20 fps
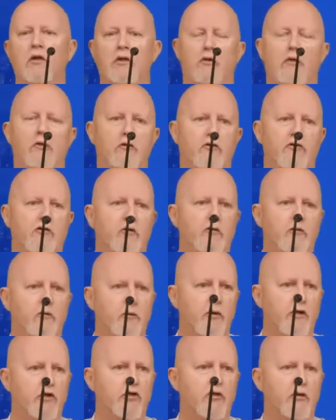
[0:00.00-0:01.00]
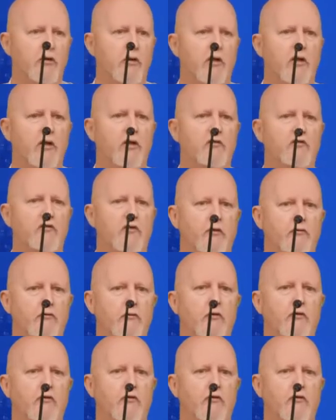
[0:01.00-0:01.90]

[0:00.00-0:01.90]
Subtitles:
your situation is different.